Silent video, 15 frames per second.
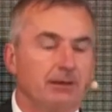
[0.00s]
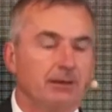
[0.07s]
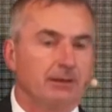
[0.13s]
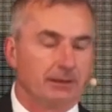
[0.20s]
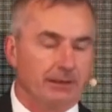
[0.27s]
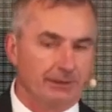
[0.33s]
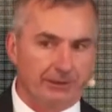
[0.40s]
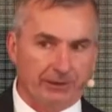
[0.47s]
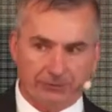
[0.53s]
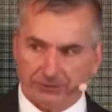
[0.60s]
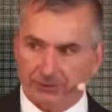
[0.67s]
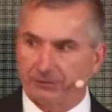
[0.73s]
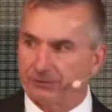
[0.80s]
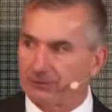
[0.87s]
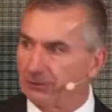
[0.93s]
In this
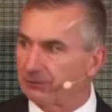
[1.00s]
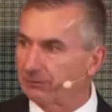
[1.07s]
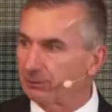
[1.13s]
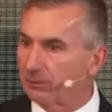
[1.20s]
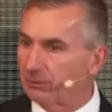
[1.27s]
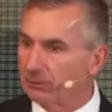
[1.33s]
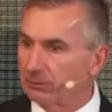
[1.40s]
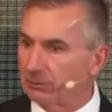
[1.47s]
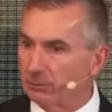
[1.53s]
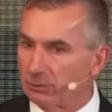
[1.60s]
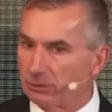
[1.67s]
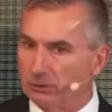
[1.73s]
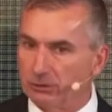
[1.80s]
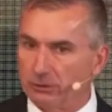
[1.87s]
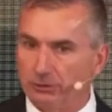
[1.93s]
instance, we're
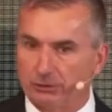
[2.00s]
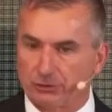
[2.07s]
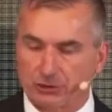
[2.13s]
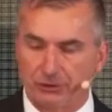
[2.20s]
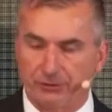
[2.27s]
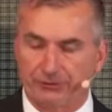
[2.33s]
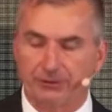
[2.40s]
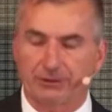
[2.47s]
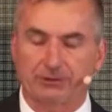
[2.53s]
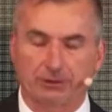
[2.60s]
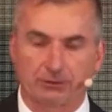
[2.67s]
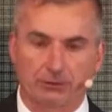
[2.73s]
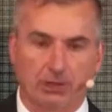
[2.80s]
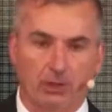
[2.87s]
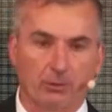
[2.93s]
choosing to
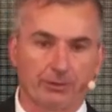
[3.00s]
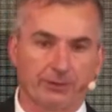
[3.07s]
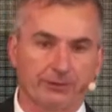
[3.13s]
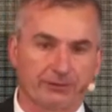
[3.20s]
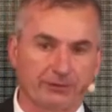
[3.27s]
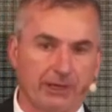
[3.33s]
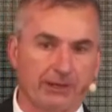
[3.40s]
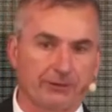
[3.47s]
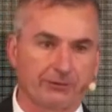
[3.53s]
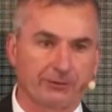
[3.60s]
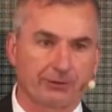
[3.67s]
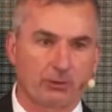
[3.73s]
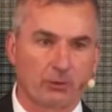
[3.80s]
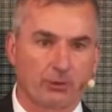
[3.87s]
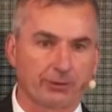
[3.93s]
lower the size of the
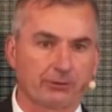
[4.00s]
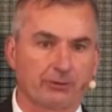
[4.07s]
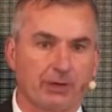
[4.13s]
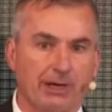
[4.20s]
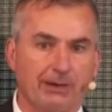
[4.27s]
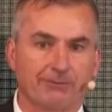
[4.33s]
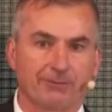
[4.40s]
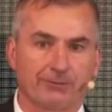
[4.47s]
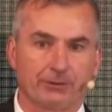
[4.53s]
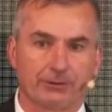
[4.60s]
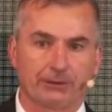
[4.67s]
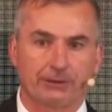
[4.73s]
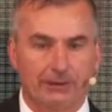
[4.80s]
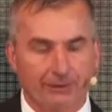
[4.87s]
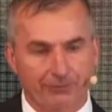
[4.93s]
corn crop
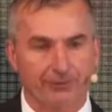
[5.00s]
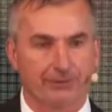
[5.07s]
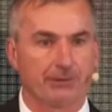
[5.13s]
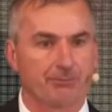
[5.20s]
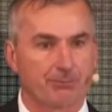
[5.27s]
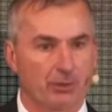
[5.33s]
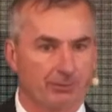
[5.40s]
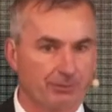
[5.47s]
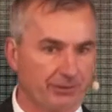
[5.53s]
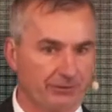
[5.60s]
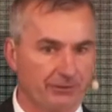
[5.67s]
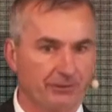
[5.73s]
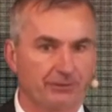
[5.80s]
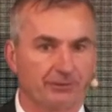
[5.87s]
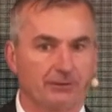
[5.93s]
for different
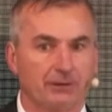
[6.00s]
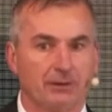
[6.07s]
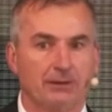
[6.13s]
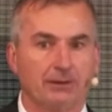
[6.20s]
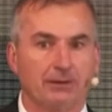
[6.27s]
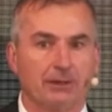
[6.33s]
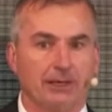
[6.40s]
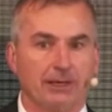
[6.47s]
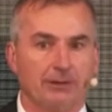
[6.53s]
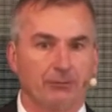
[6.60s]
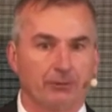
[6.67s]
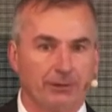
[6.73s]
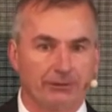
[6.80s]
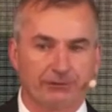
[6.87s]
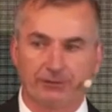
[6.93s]
purposes and
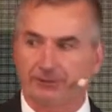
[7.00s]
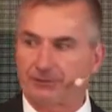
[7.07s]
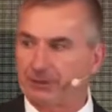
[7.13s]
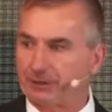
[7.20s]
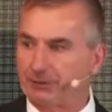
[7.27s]
reasons that I